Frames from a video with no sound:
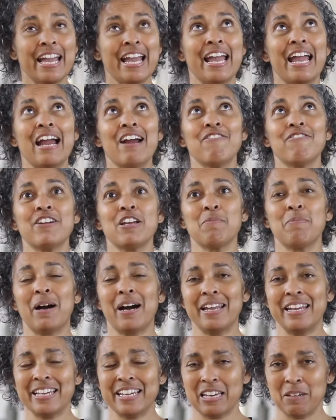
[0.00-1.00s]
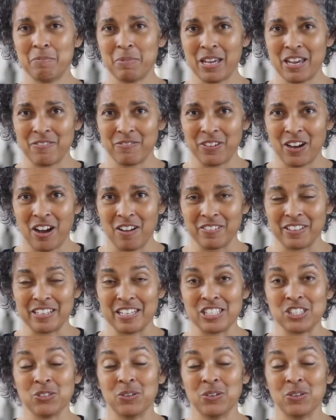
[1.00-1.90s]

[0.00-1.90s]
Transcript: Everybody can be involved in this.